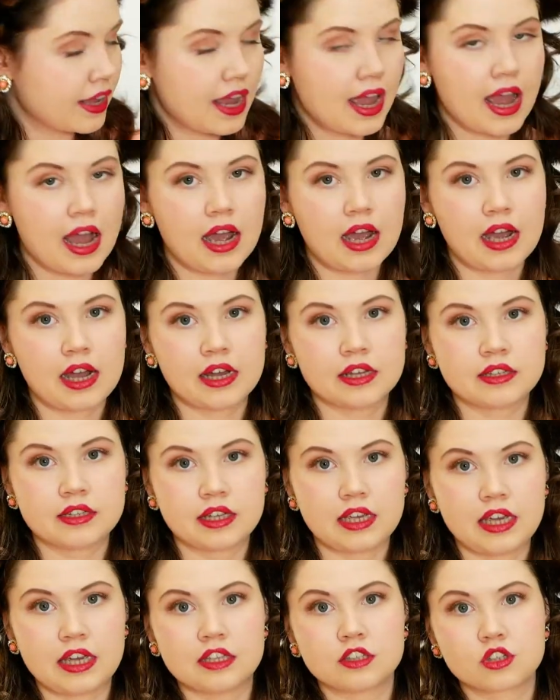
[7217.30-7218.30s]
and
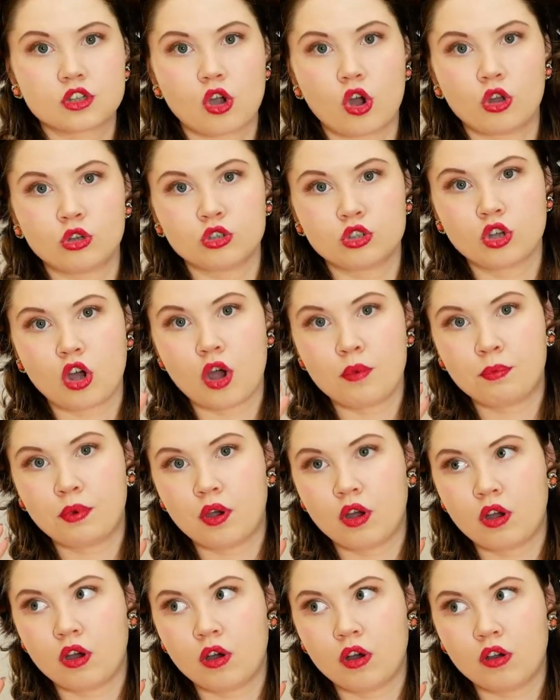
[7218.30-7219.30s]
it's on top
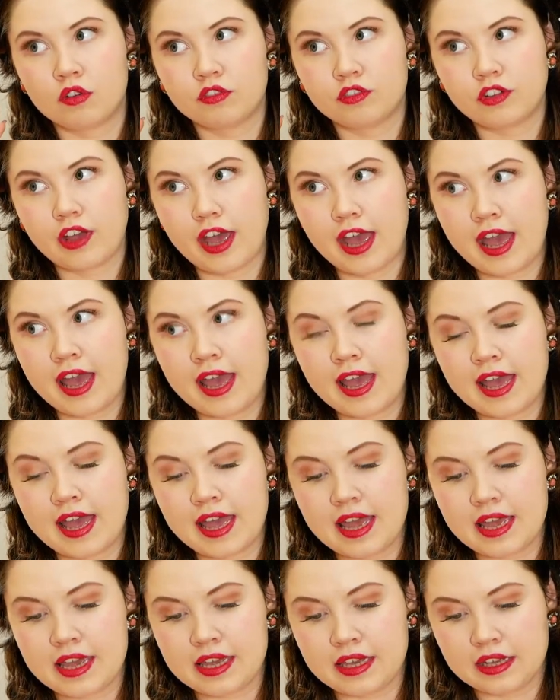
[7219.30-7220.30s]
of
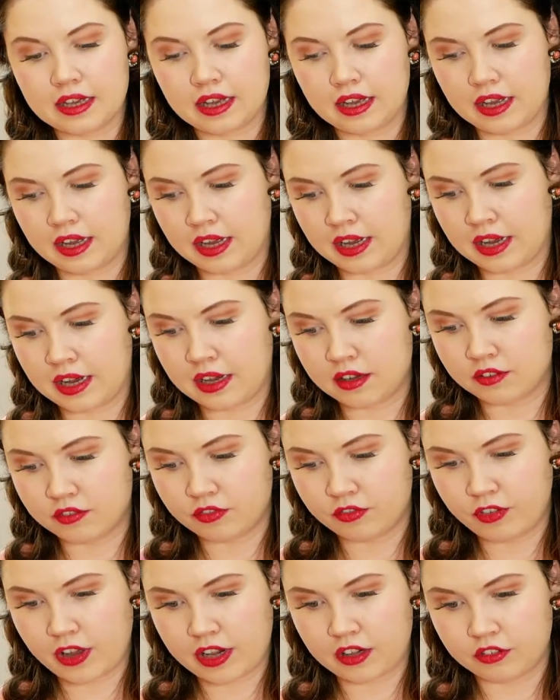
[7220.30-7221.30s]
a uh,
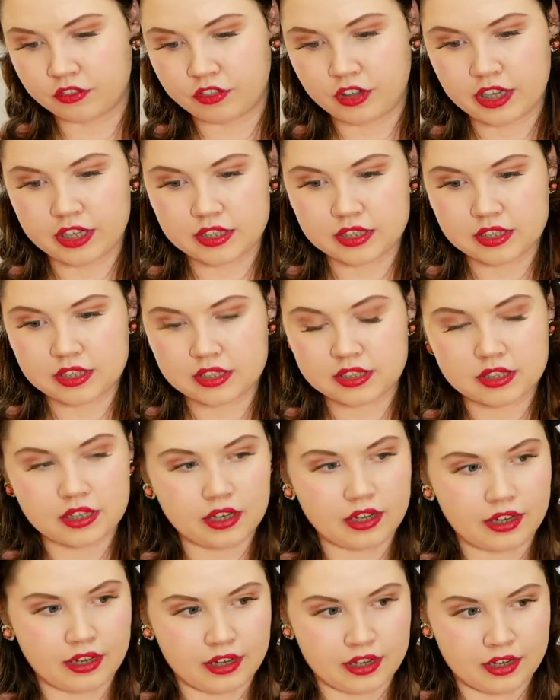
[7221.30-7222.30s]
velvet
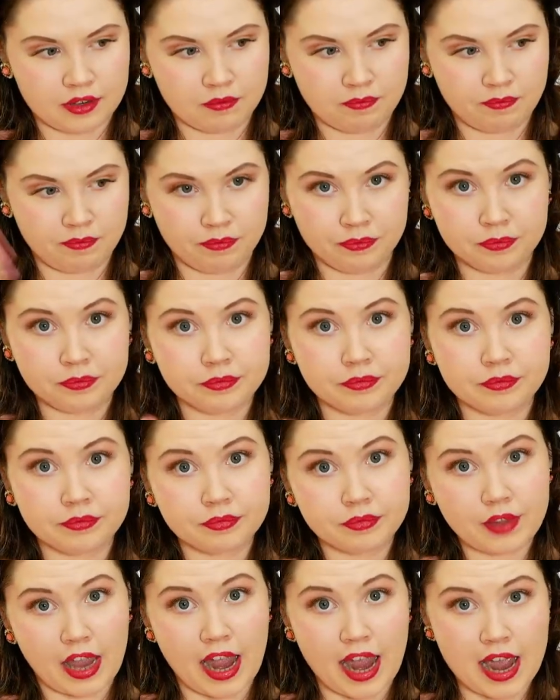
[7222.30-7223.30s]
um,
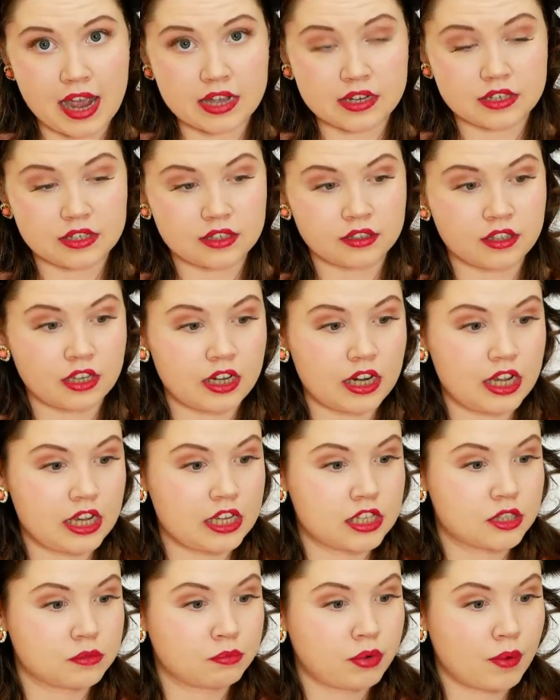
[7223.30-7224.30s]
hat that is
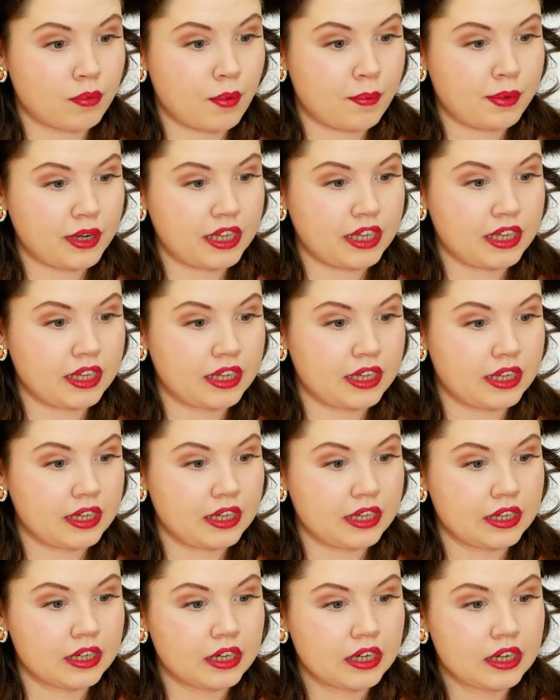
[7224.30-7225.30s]
probably
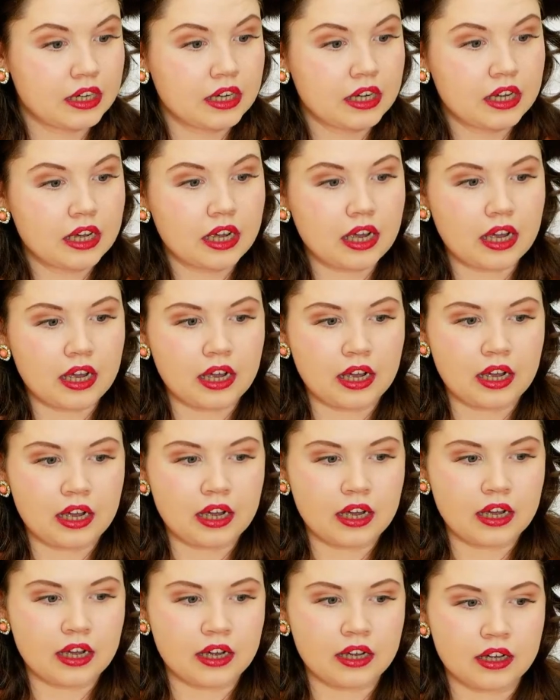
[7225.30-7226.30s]

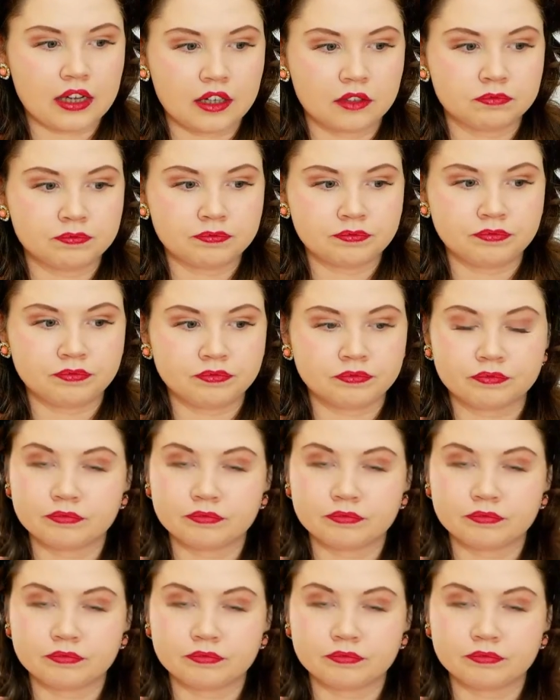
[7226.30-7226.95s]
um,